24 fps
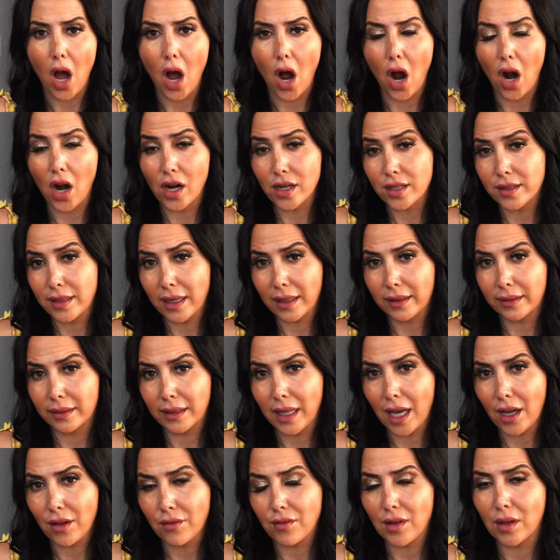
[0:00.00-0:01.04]
our sex
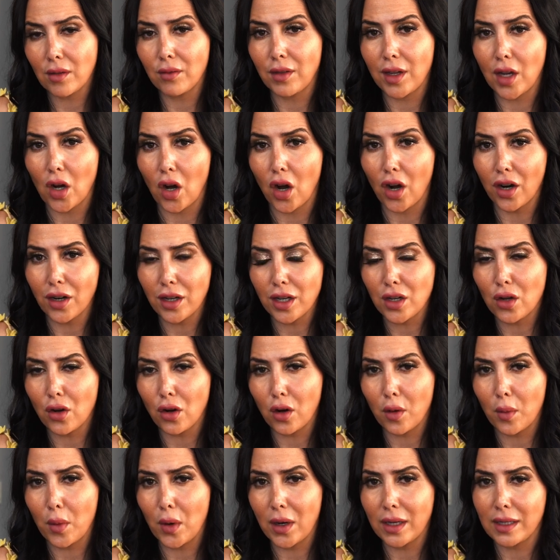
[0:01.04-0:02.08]
life when we are
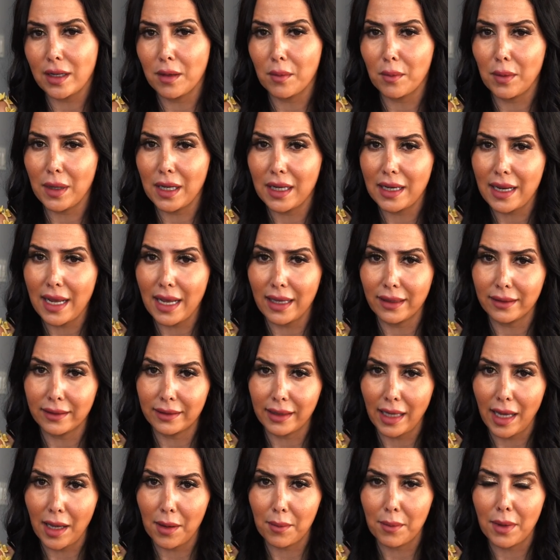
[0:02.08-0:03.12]
incorporating
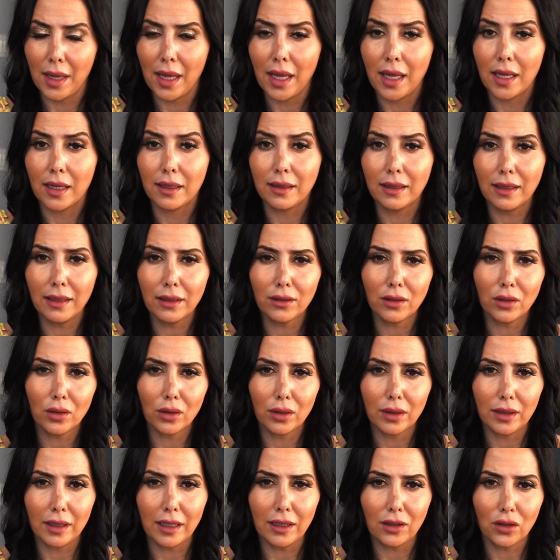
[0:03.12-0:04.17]
BDSM needs
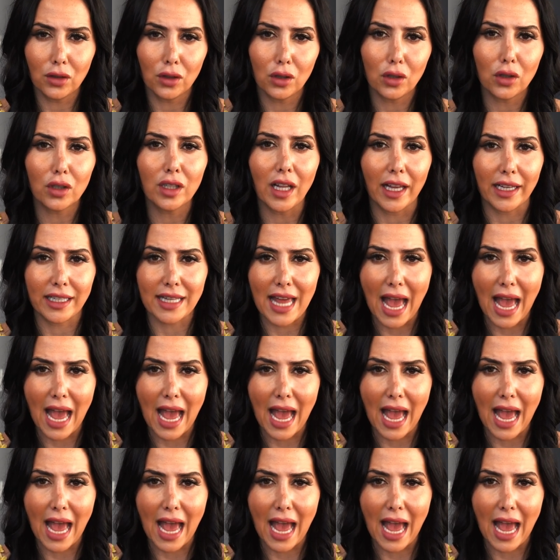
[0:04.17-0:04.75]
to look like